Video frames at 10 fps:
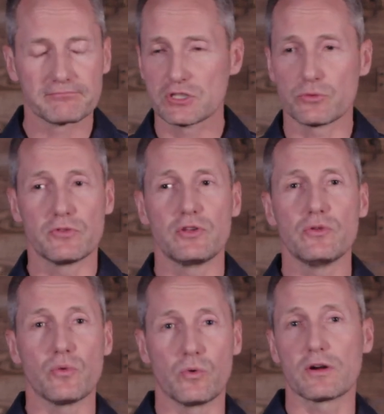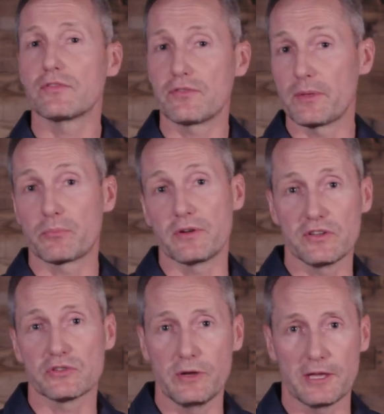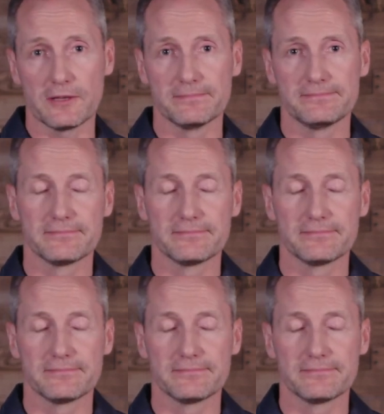to review the work from the previous week.